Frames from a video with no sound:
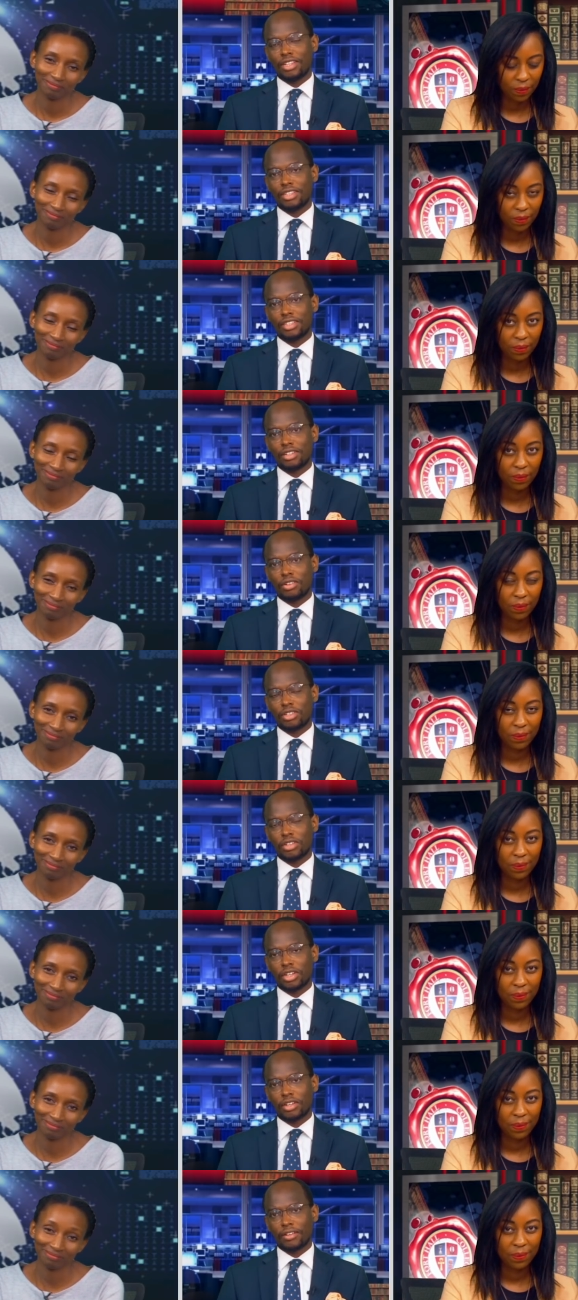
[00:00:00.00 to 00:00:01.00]
Speaker 1: leaders in
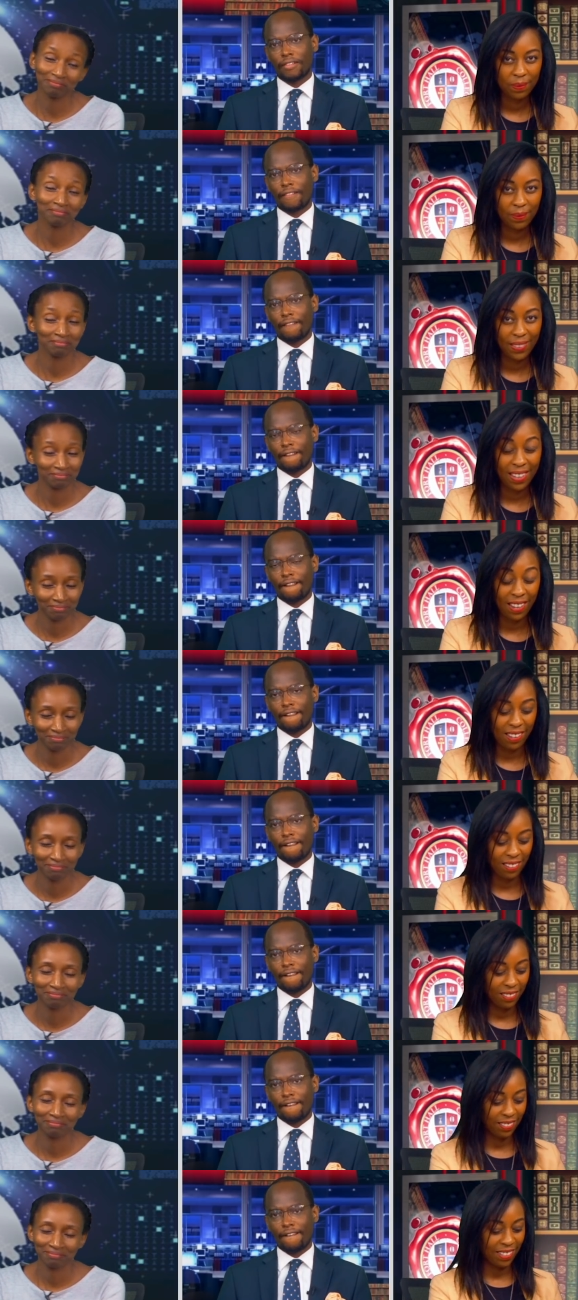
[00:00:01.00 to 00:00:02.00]
rhetoric.
Speaker 2: Yeah.
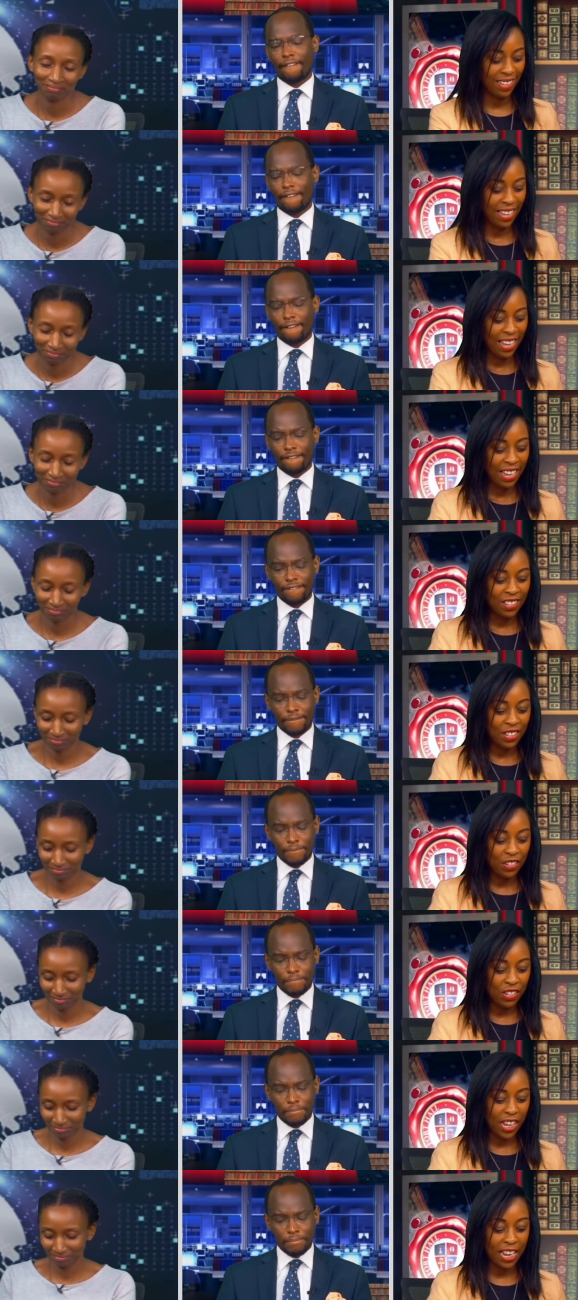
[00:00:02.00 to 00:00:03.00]
Mm-hmm. It's
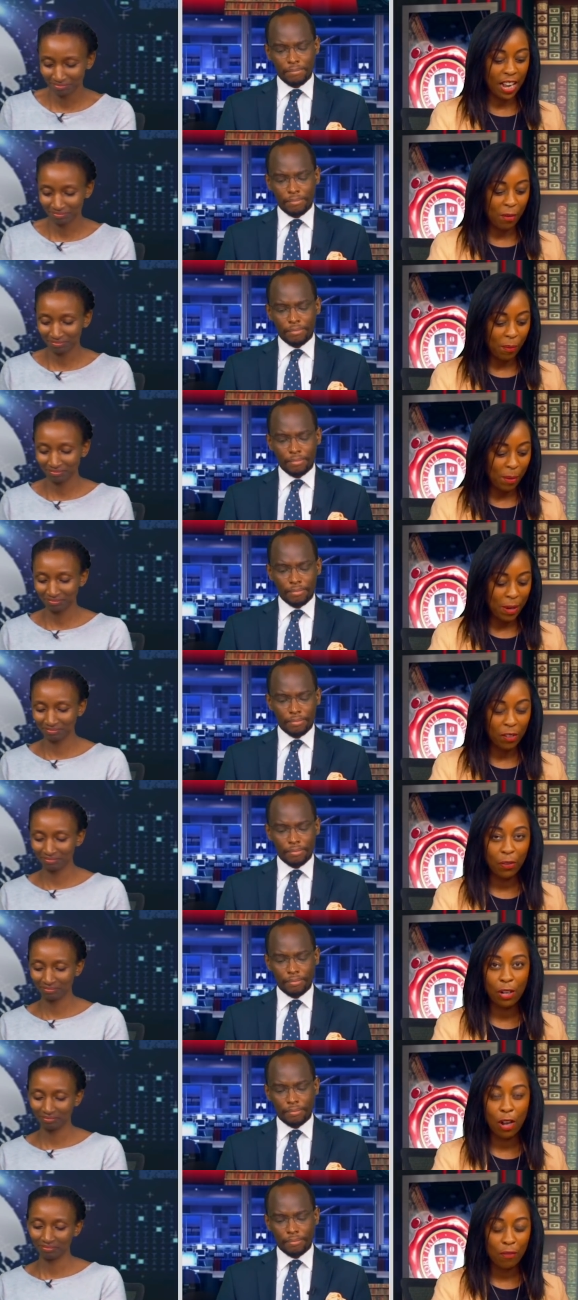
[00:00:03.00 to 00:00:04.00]
interesting, and maybe I'll
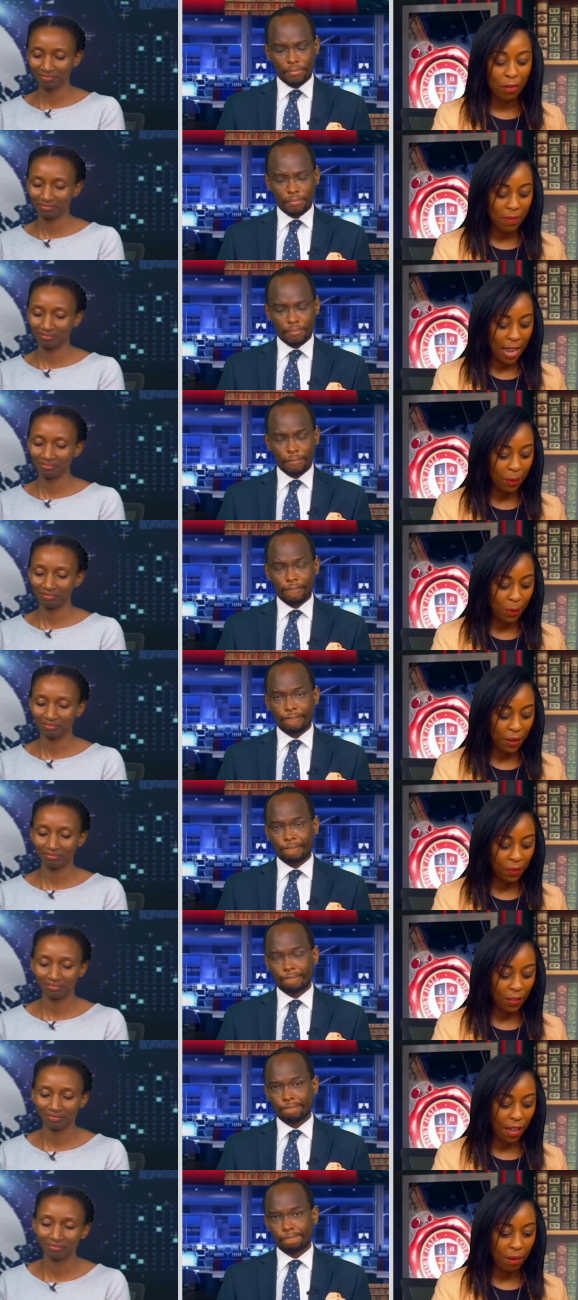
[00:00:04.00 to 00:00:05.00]
follow on from that
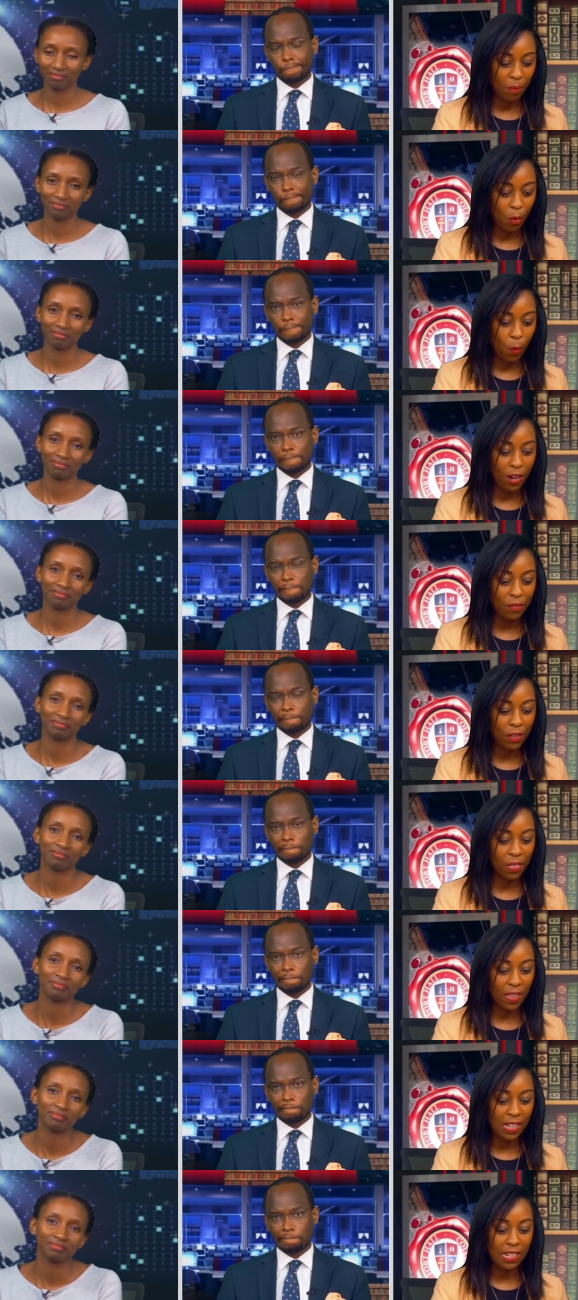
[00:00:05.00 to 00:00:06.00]
with um, one of the
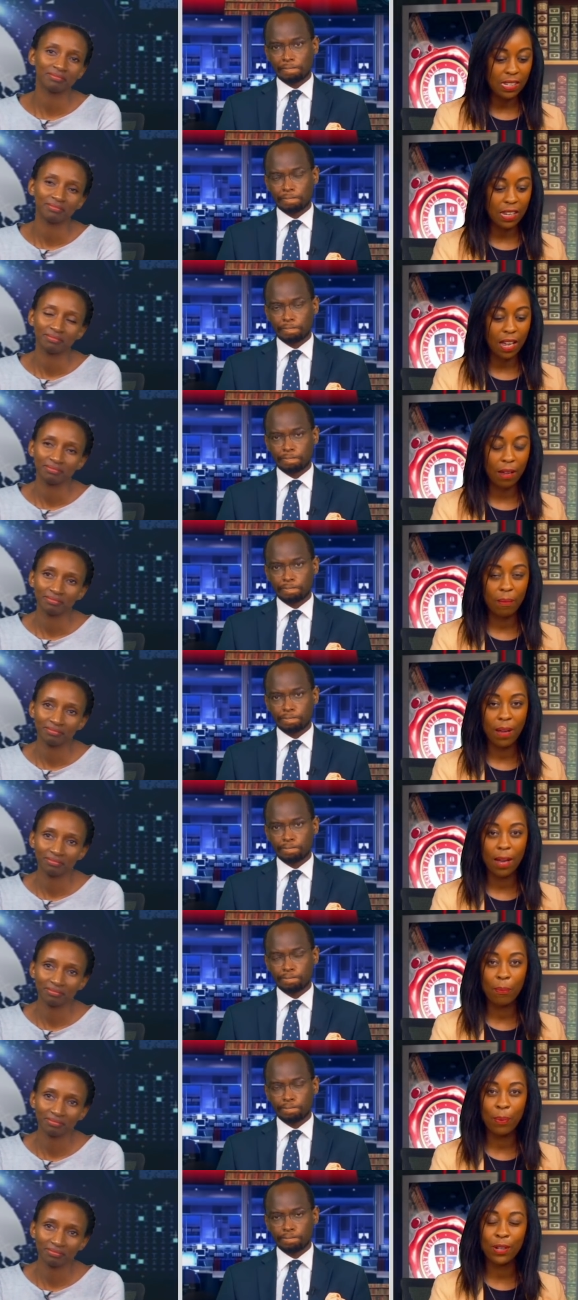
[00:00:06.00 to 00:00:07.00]
things um,
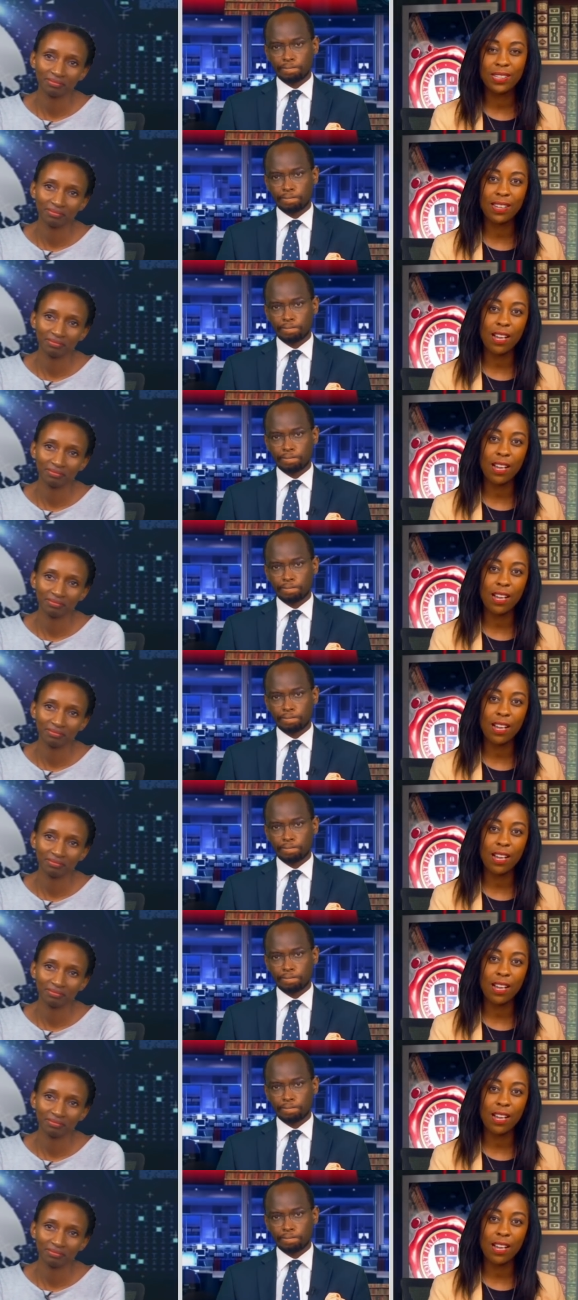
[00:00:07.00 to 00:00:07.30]
her book